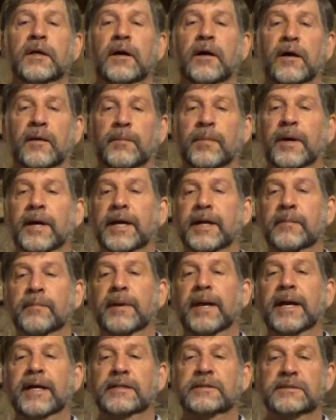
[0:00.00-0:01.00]
are buying
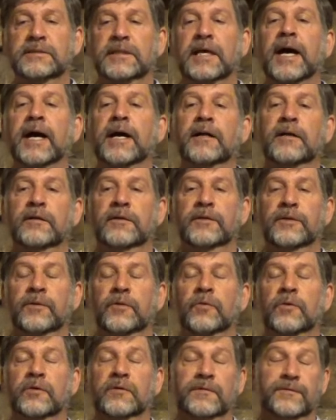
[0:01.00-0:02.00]
back stock in the
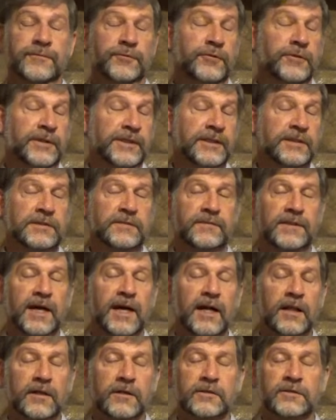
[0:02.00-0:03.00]
order of trillions of
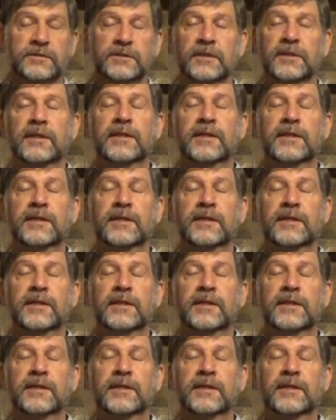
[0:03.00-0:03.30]
dollars,